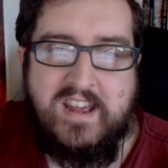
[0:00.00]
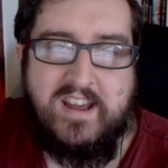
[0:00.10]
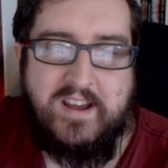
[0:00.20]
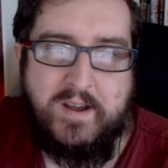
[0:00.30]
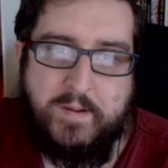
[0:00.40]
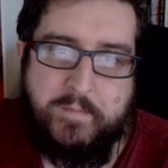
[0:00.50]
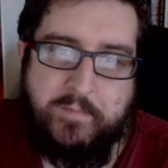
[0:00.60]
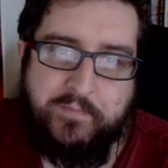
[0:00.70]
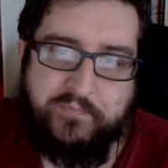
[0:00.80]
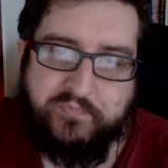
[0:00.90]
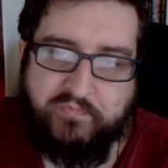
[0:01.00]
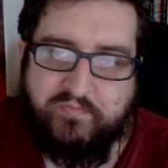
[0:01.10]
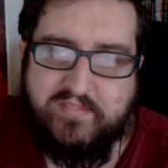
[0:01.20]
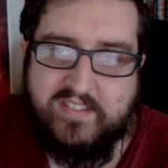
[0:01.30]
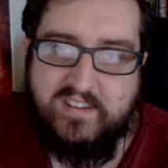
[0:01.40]
And
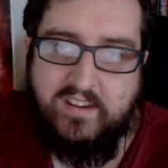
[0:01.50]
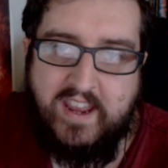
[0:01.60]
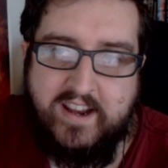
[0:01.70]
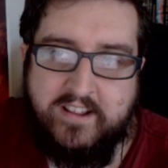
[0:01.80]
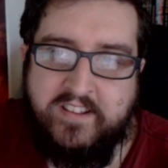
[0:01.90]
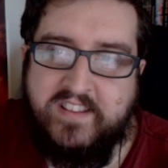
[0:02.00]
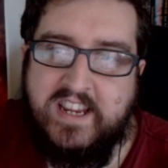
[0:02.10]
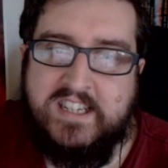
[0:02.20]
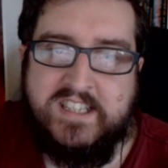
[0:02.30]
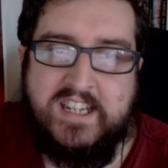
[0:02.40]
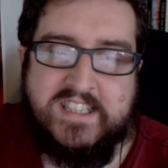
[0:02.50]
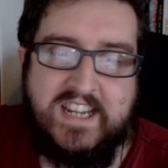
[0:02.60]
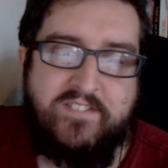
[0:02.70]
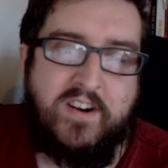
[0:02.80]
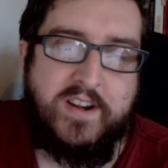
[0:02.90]
I think the Easterlings
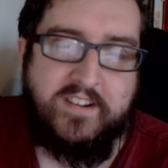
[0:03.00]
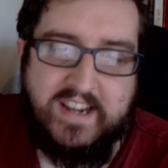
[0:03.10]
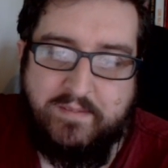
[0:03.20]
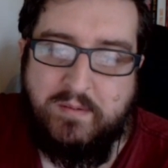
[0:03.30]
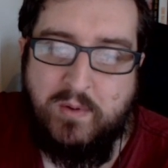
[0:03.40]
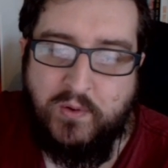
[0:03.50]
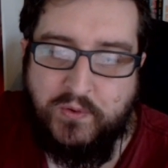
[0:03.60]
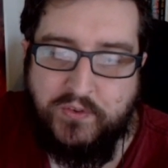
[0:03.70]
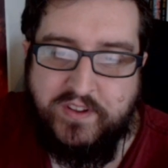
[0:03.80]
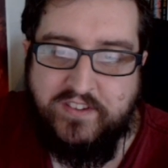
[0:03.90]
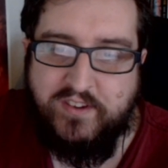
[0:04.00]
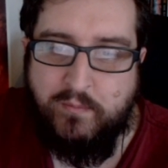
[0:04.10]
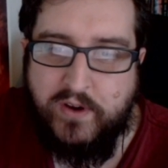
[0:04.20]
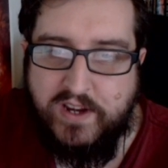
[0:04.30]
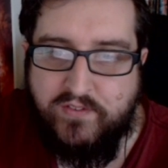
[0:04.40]
have very dynamic models and there's
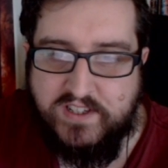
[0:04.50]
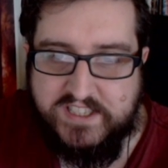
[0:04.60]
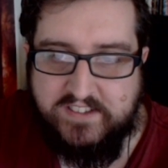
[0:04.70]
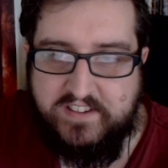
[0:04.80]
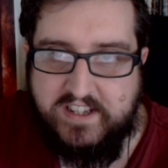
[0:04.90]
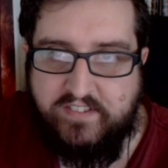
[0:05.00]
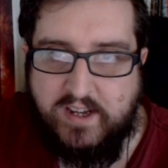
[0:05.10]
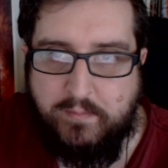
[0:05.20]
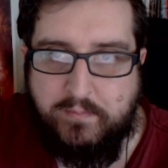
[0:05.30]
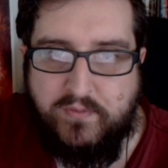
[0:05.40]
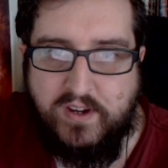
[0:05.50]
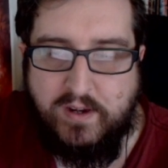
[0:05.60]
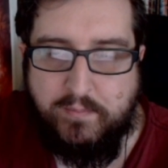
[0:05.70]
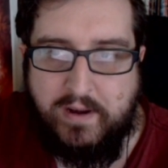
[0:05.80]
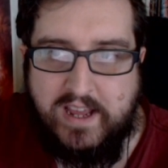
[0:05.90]
some really fun stuff in there for you
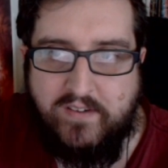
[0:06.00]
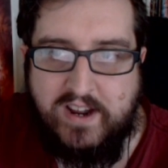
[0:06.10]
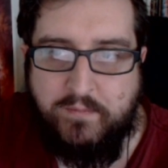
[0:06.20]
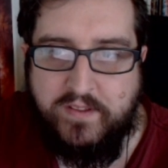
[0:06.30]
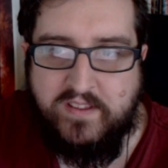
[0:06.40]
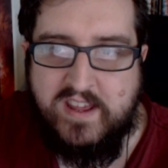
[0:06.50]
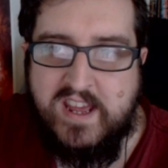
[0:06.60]
to play around with.